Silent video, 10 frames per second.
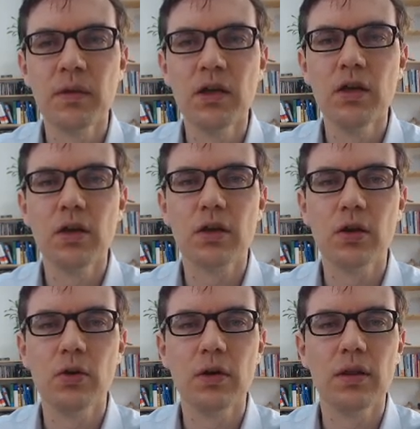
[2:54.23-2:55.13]

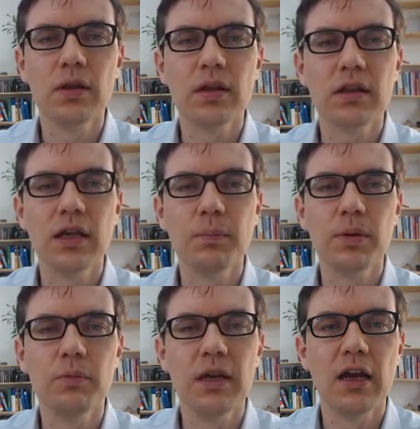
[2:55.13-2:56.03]
So in this example,
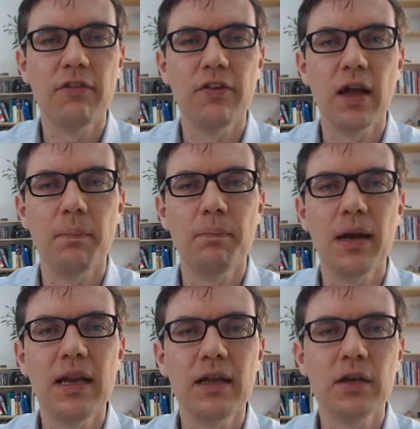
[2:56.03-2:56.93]
we have a
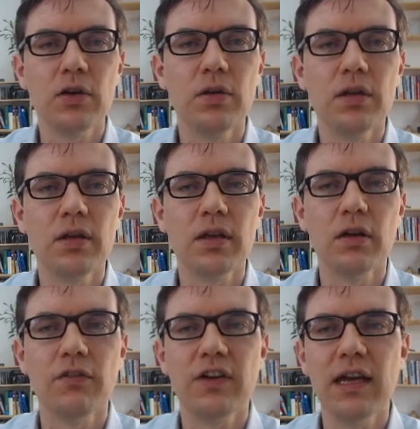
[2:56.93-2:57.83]
pallet consisting
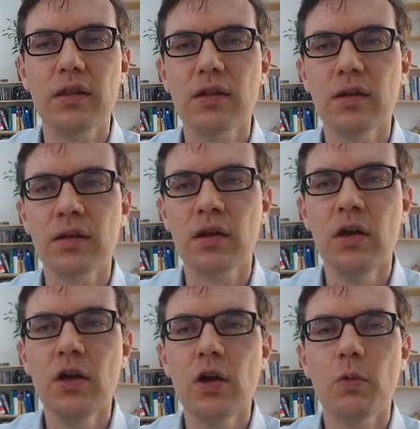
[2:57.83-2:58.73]
of cases,
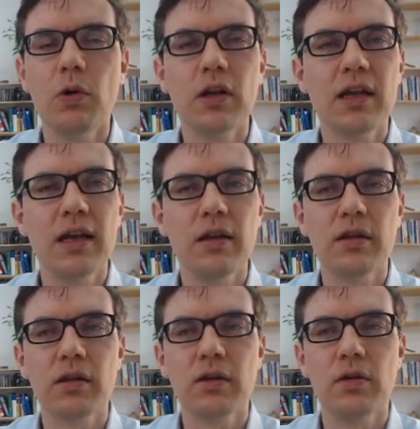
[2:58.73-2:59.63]
one case
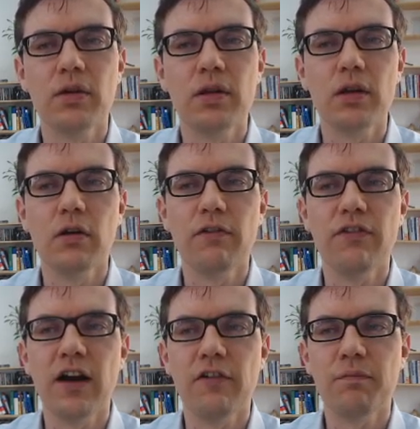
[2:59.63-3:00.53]
consisting of
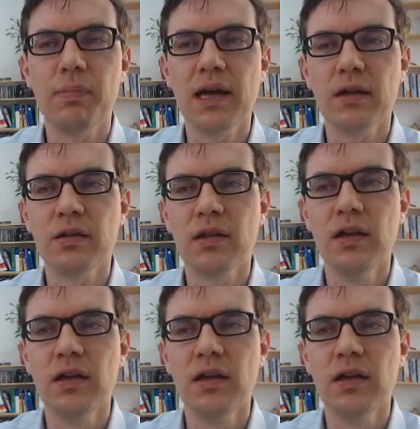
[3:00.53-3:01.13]
5 packs,